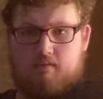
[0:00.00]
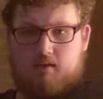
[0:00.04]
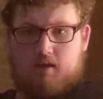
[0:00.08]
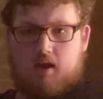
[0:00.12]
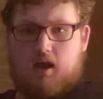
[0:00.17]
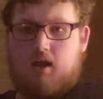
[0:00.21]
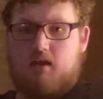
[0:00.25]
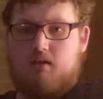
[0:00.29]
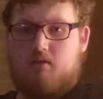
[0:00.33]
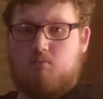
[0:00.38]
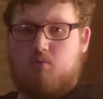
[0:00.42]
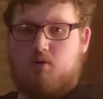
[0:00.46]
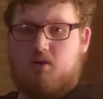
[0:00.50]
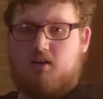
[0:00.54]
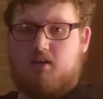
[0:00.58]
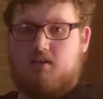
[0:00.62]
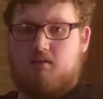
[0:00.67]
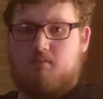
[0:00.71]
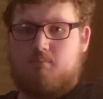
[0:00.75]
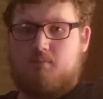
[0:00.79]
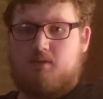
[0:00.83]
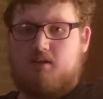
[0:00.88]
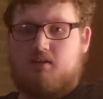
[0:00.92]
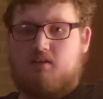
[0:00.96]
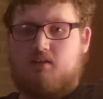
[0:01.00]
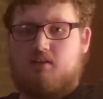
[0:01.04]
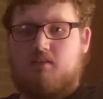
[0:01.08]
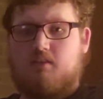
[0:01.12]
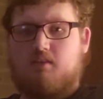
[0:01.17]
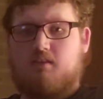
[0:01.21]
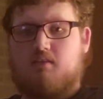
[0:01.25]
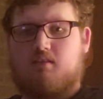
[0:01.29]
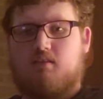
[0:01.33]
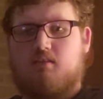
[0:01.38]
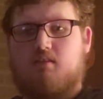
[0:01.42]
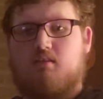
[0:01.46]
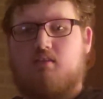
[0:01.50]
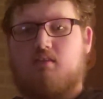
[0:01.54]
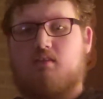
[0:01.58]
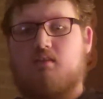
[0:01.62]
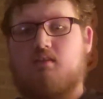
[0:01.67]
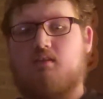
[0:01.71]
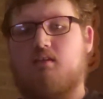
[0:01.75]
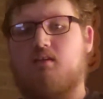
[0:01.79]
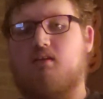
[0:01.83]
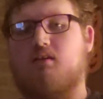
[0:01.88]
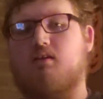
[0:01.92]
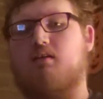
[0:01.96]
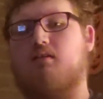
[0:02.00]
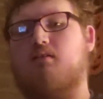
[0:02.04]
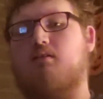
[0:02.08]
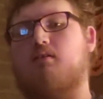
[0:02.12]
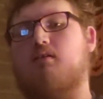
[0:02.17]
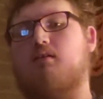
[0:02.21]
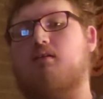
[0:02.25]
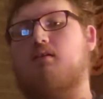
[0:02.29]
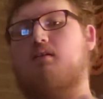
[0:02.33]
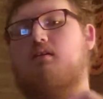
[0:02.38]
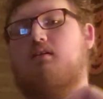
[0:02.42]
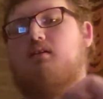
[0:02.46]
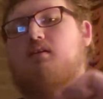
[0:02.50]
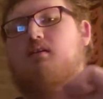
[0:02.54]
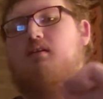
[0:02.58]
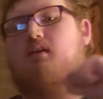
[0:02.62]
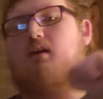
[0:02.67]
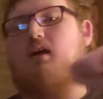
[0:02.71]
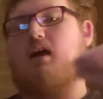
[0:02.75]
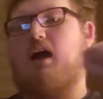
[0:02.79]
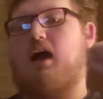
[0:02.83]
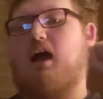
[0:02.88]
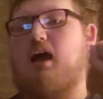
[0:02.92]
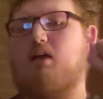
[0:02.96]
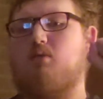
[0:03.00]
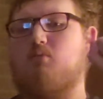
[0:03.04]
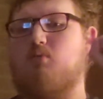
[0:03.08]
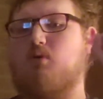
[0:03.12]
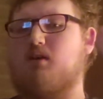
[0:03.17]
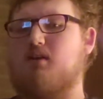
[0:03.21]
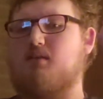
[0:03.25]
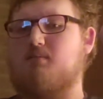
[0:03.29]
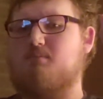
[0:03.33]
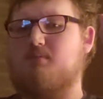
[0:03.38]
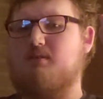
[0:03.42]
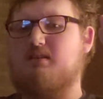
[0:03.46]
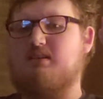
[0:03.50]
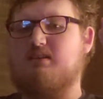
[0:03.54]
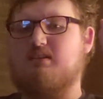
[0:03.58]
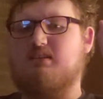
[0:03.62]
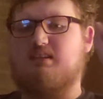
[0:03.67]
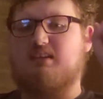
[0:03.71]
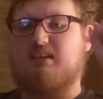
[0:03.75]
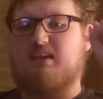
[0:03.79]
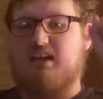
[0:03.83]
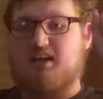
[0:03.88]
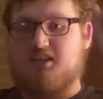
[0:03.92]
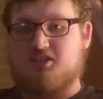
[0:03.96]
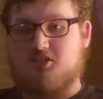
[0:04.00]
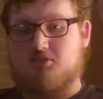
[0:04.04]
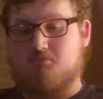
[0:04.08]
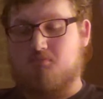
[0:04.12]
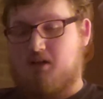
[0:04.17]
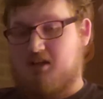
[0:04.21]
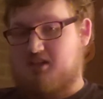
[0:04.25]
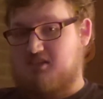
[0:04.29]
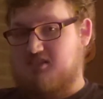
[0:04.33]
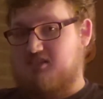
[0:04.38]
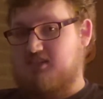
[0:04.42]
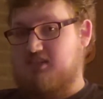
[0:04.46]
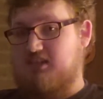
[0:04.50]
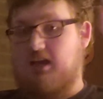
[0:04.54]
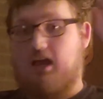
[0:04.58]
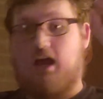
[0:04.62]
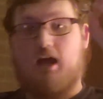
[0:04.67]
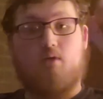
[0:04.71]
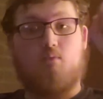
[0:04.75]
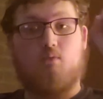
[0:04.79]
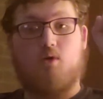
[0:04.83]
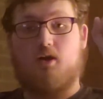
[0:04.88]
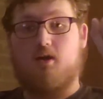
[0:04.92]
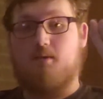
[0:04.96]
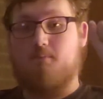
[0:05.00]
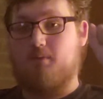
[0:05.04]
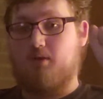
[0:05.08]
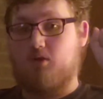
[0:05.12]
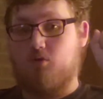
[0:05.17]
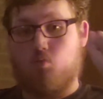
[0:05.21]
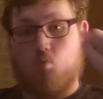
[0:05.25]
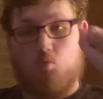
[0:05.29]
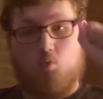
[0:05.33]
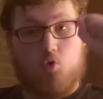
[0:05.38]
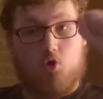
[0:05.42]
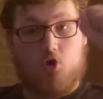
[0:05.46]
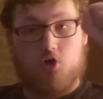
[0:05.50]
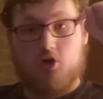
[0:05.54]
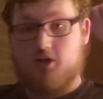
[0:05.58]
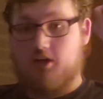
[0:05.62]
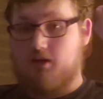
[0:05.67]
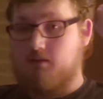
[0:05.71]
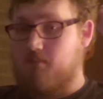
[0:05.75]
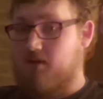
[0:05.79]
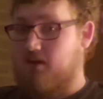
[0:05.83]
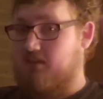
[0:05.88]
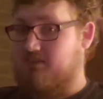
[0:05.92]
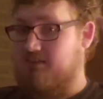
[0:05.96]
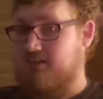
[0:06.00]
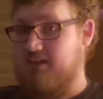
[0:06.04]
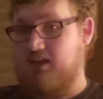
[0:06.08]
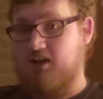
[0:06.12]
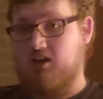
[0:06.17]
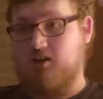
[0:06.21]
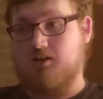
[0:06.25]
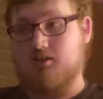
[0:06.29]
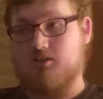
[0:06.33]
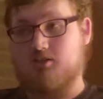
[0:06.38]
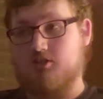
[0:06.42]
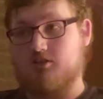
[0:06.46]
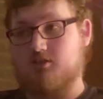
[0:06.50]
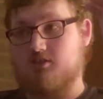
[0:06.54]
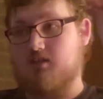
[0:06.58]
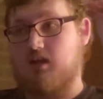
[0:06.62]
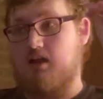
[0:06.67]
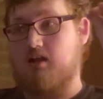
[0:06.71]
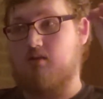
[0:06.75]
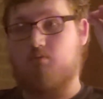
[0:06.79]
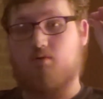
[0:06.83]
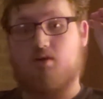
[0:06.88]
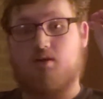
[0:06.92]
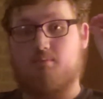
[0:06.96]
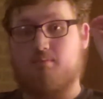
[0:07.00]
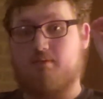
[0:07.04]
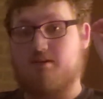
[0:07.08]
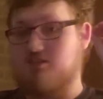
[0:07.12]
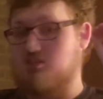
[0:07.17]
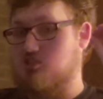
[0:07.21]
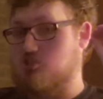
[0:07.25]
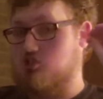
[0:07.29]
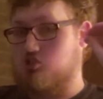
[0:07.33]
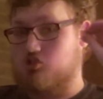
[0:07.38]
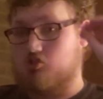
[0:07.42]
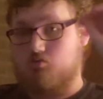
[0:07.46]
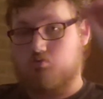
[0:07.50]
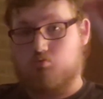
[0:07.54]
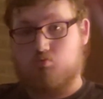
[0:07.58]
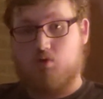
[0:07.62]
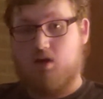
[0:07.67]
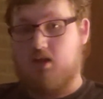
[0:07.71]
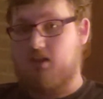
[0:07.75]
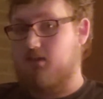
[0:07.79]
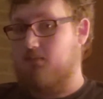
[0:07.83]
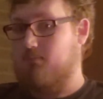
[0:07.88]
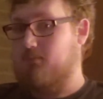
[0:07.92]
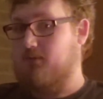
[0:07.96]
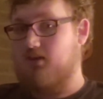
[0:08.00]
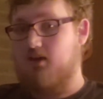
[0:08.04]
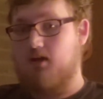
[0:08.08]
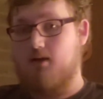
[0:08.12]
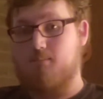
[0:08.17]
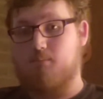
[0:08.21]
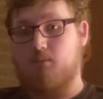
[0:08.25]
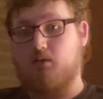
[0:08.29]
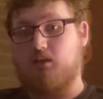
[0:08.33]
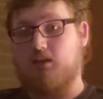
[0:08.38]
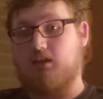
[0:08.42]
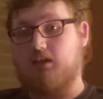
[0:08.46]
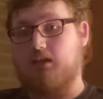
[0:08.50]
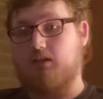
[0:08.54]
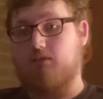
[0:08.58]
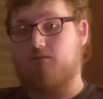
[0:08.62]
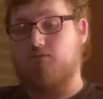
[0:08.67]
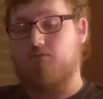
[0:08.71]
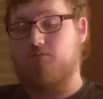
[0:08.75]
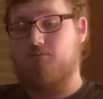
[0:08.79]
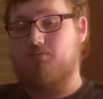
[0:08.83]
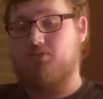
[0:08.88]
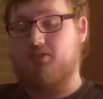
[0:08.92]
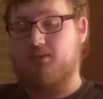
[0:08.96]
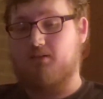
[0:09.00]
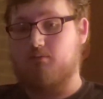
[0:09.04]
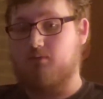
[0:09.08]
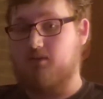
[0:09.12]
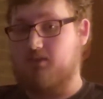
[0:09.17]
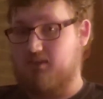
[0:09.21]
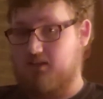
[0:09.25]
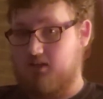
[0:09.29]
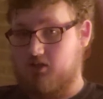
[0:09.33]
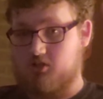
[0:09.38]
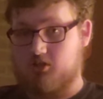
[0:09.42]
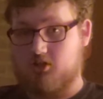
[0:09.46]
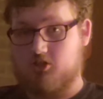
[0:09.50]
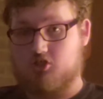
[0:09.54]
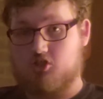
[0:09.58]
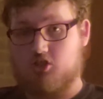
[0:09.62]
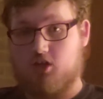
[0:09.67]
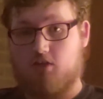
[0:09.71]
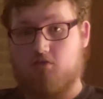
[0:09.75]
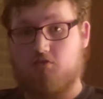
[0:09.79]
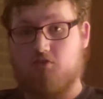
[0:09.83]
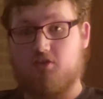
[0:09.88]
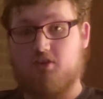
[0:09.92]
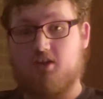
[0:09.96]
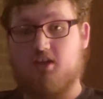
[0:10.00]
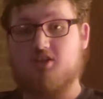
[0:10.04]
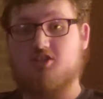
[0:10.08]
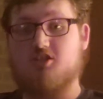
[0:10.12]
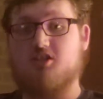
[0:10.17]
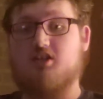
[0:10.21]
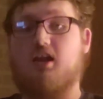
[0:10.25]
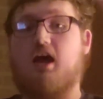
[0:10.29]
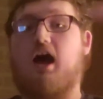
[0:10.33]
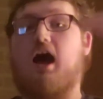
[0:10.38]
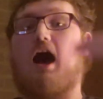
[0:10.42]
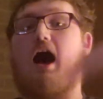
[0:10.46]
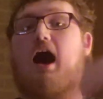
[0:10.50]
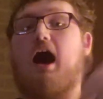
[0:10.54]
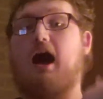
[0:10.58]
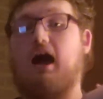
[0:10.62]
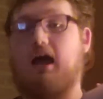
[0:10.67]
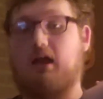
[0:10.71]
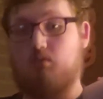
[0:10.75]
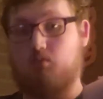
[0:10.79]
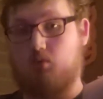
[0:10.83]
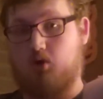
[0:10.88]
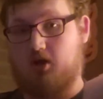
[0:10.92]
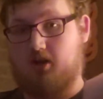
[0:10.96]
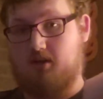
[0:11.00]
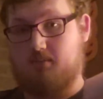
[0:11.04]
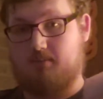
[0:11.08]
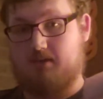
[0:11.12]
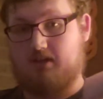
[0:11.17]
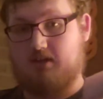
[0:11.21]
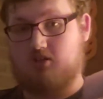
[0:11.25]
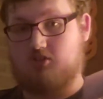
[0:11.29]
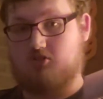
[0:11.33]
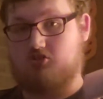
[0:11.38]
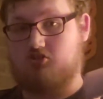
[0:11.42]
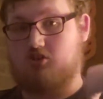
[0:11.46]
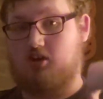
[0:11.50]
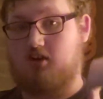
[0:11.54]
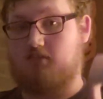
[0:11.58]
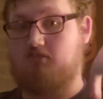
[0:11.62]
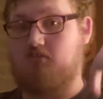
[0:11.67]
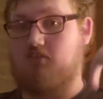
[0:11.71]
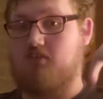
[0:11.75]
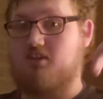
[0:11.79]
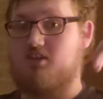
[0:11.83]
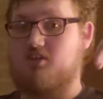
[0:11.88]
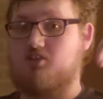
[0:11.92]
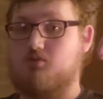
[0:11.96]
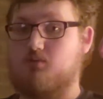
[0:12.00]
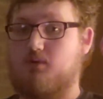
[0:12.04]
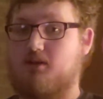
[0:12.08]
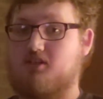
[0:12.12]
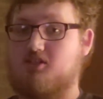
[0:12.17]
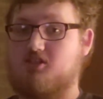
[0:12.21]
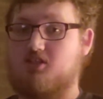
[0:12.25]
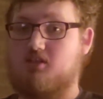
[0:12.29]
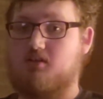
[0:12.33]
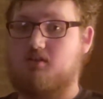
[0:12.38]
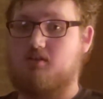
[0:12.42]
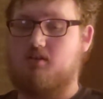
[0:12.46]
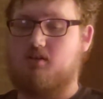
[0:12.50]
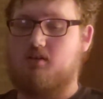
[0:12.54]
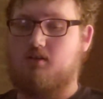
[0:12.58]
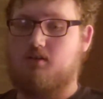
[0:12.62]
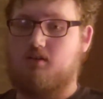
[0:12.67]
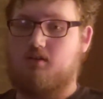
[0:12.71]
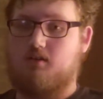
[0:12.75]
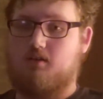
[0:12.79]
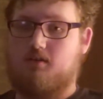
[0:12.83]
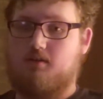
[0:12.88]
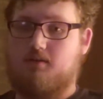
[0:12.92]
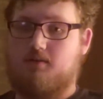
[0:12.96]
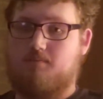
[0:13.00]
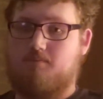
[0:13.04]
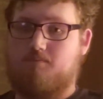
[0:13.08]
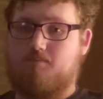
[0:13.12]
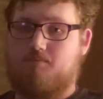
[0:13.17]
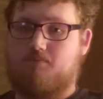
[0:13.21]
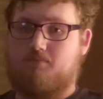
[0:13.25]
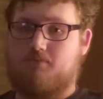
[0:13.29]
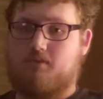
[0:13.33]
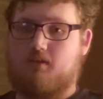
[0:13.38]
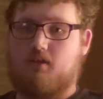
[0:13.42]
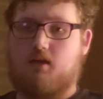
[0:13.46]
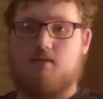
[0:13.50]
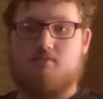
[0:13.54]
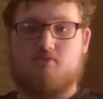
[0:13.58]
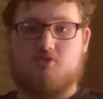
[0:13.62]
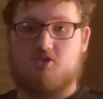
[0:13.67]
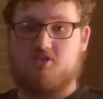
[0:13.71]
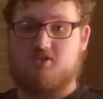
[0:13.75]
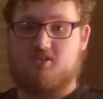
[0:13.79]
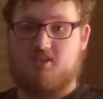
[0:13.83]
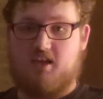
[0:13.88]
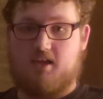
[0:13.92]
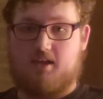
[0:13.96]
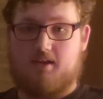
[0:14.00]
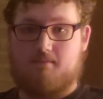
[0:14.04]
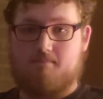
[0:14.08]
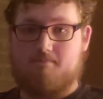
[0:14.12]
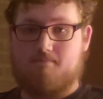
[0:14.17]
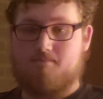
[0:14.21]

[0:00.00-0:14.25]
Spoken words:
I want to be on the, I want to be in the edge of my seat. I want to be worried about the characters. I want to be stressed beyond belief. When they're in a stressful session, I want to be in a stressful situation. I'm just saying.